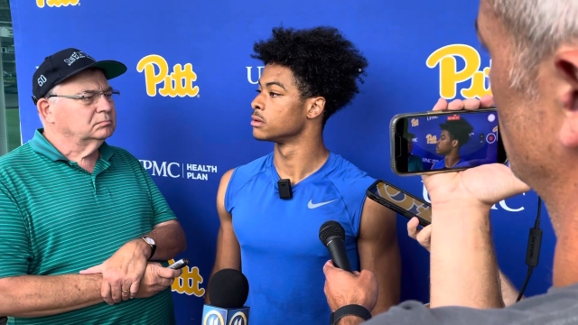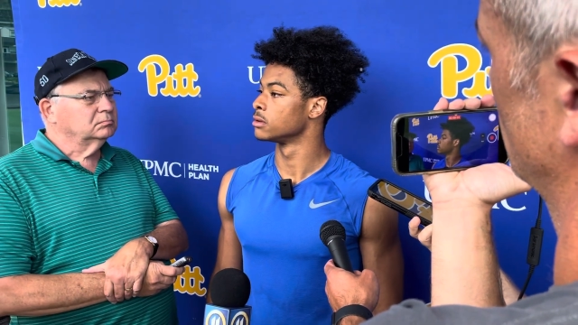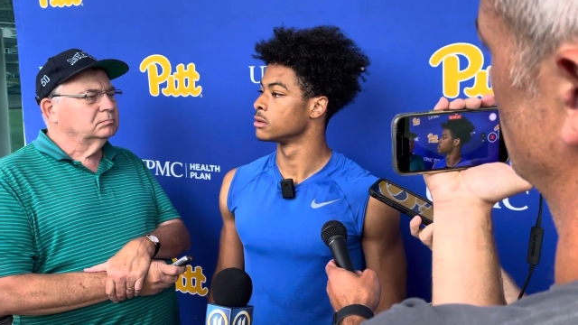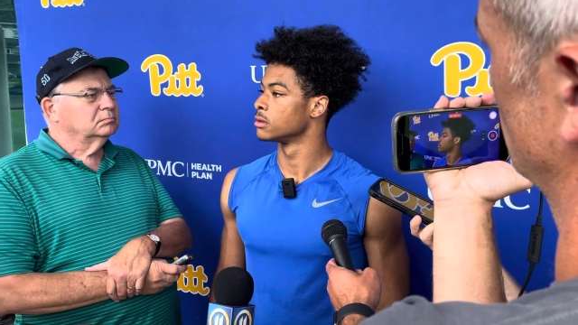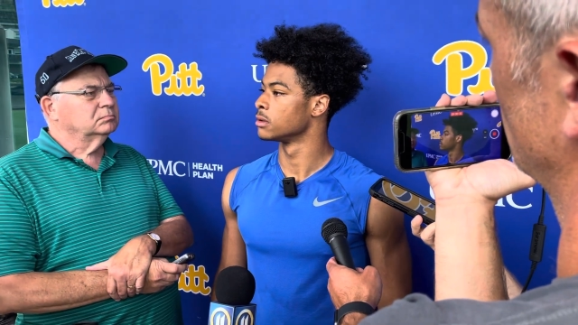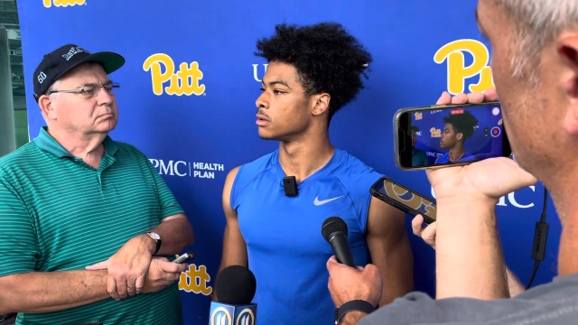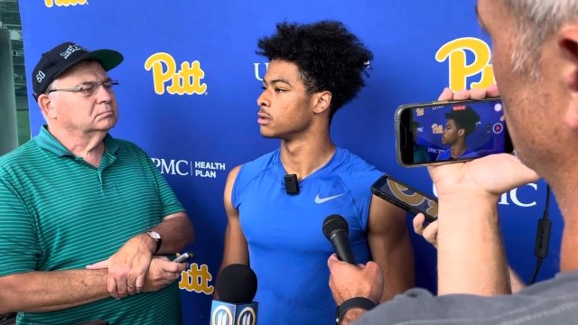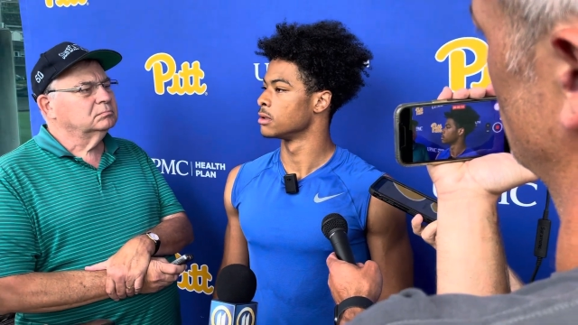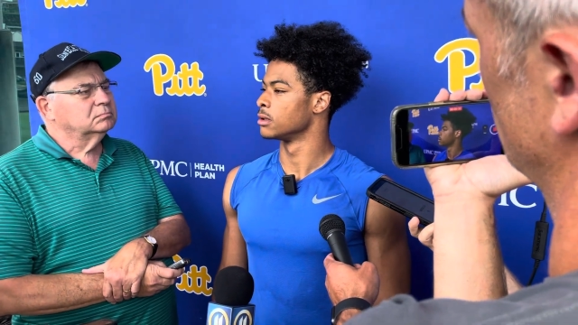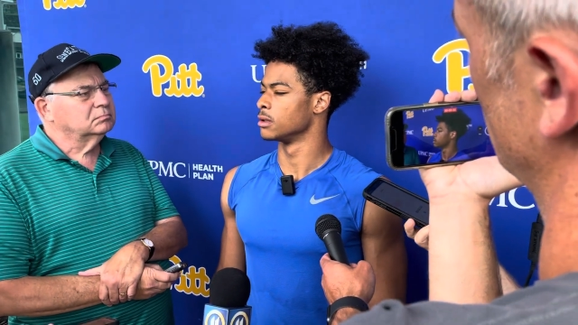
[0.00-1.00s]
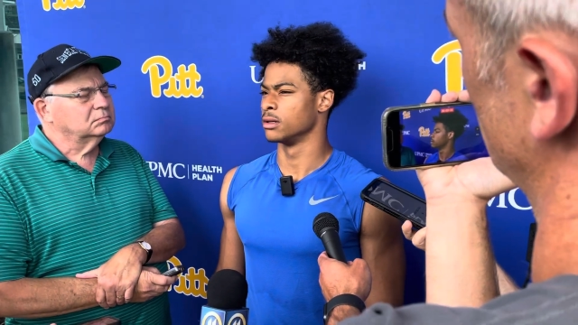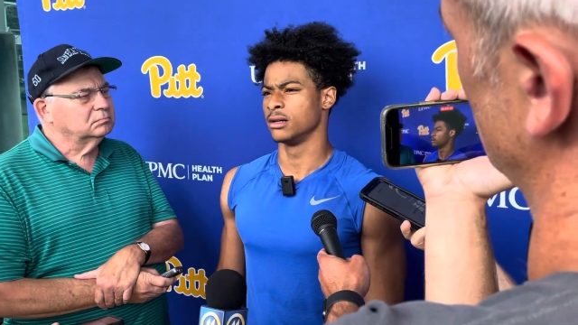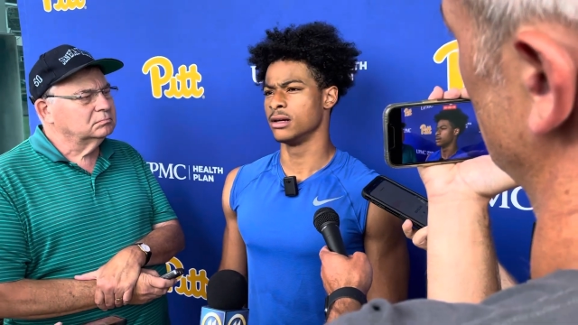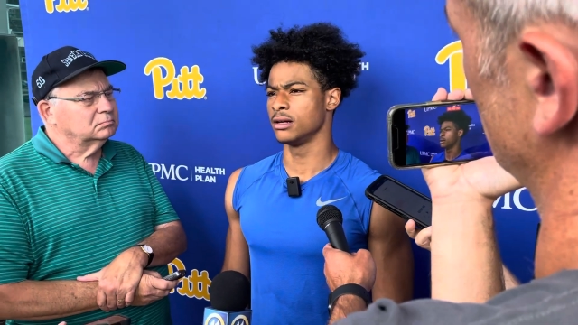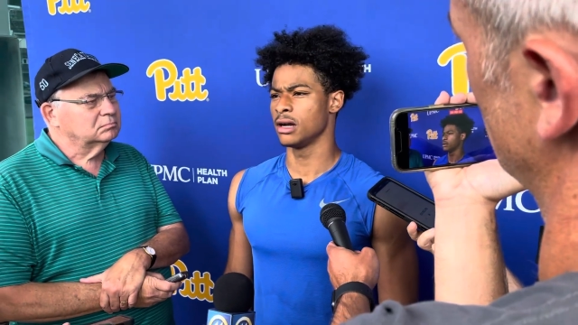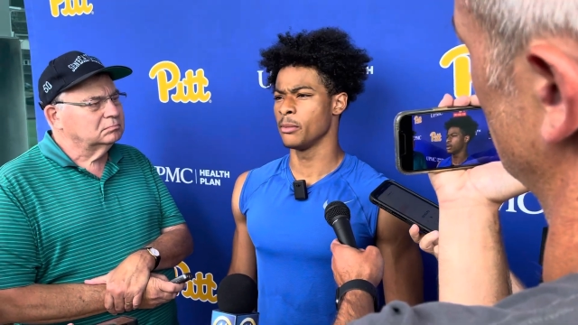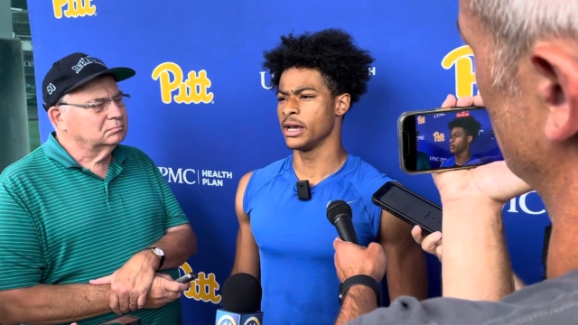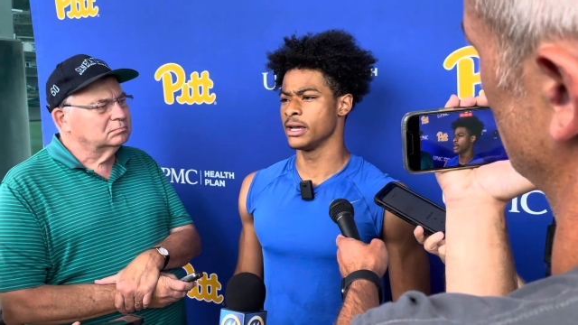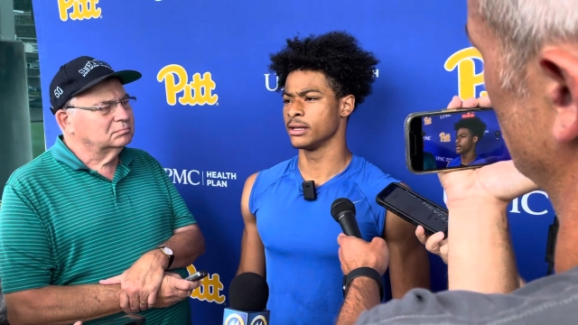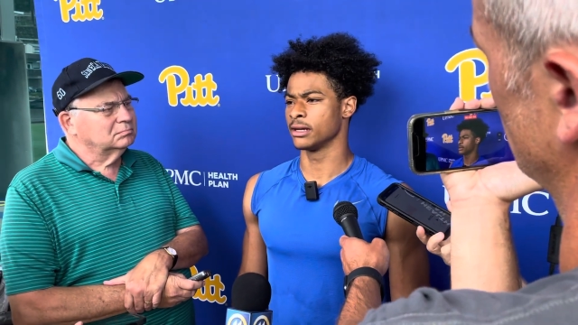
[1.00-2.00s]
Speaker 1: about you that you uh, um, I
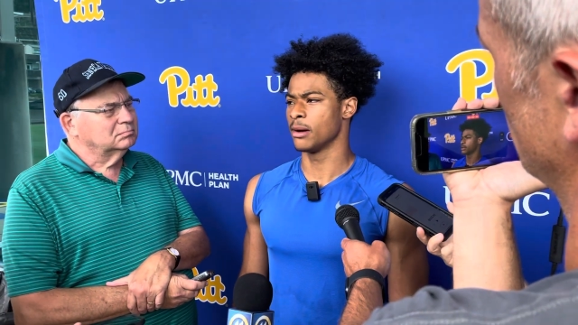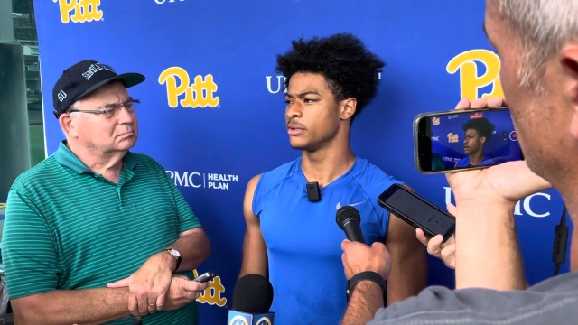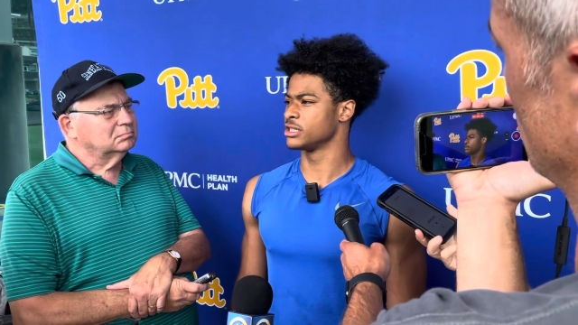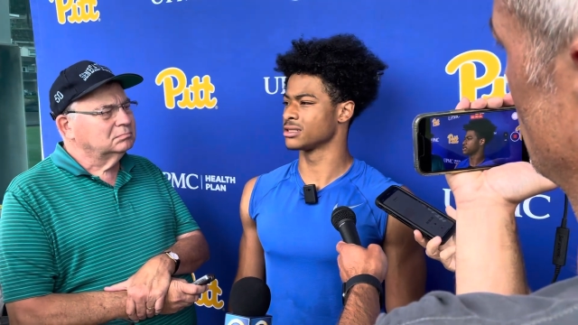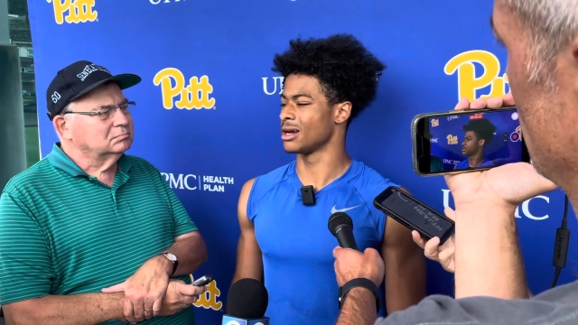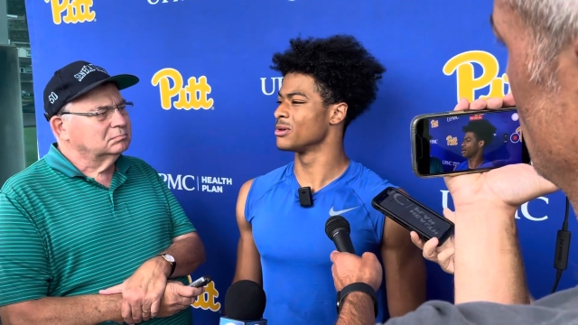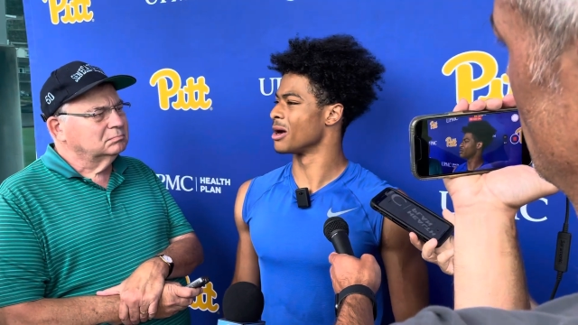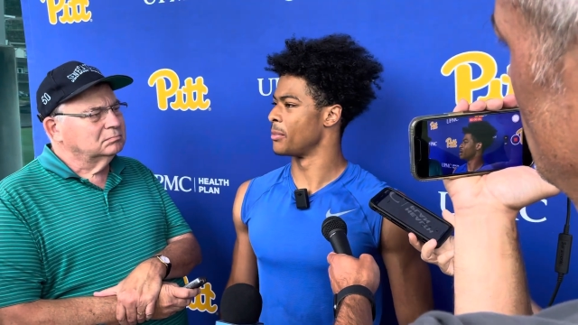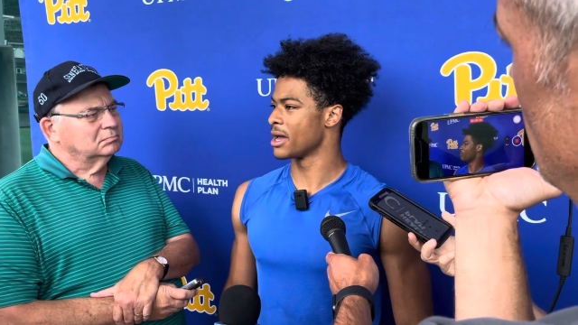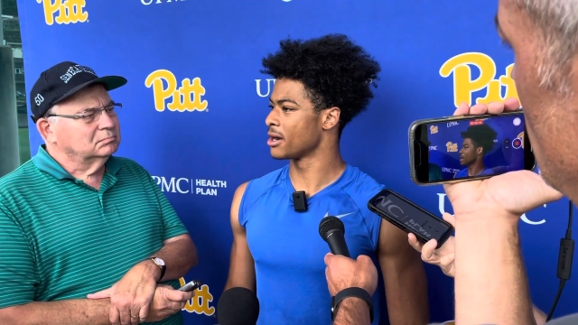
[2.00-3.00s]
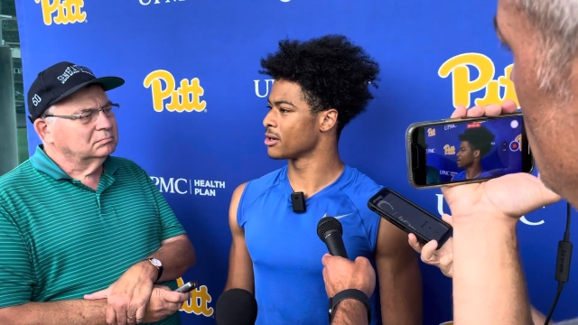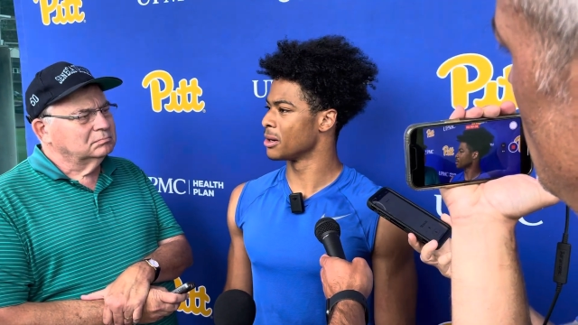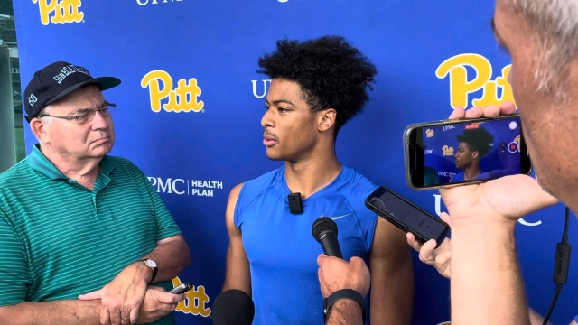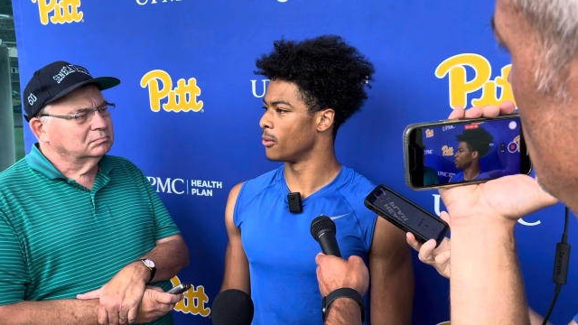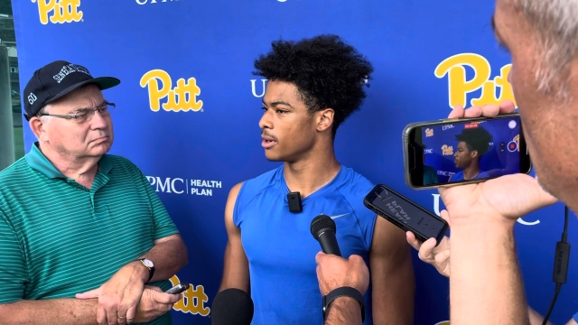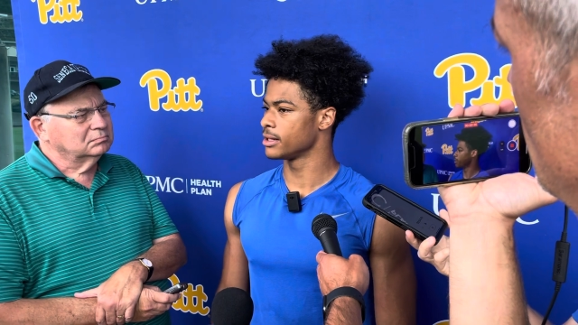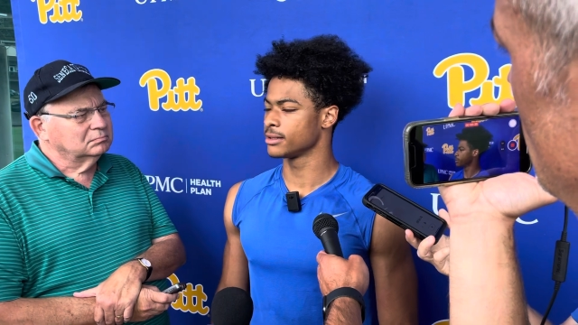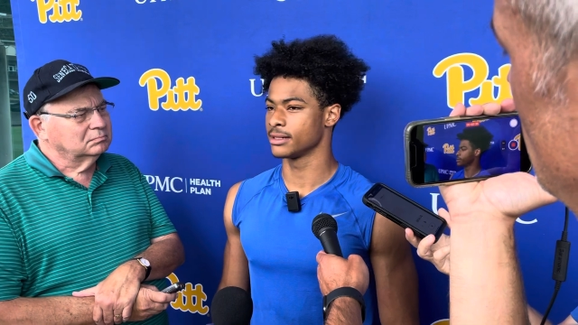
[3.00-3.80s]
mean, I'm just I'm a competitor number one,